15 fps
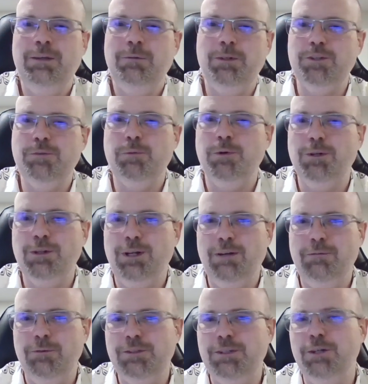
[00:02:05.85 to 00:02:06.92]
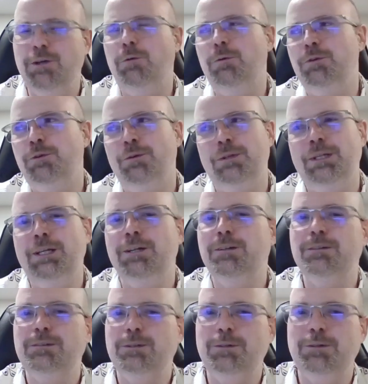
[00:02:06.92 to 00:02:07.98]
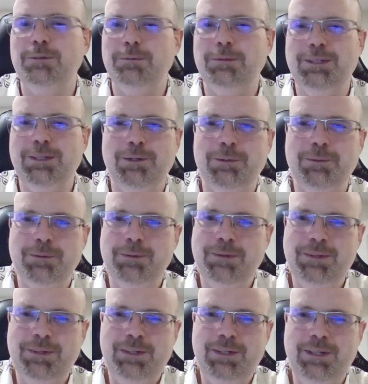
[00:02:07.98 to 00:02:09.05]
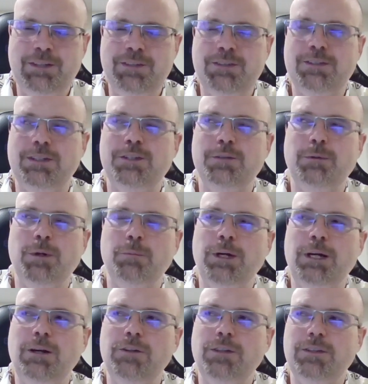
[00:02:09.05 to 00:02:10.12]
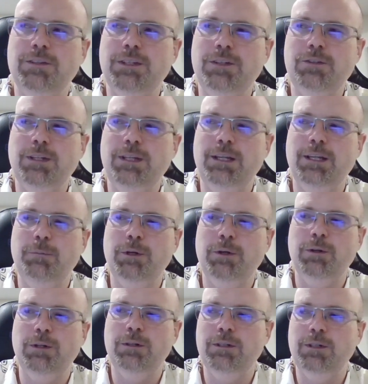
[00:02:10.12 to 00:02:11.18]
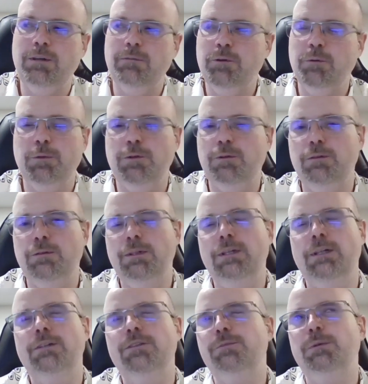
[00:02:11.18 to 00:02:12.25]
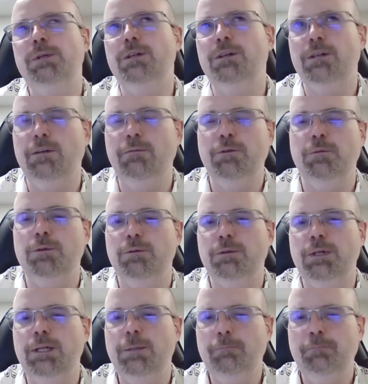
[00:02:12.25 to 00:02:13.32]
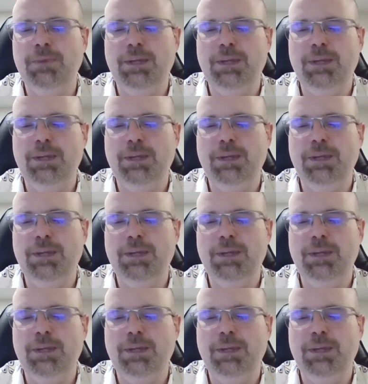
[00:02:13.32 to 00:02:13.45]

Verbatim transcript: We just put it off and we say, "Oh, we'll do it later." Oh, you know, it's it's about prioritization and about uncomfortable, uh, just being uncomfortable, right?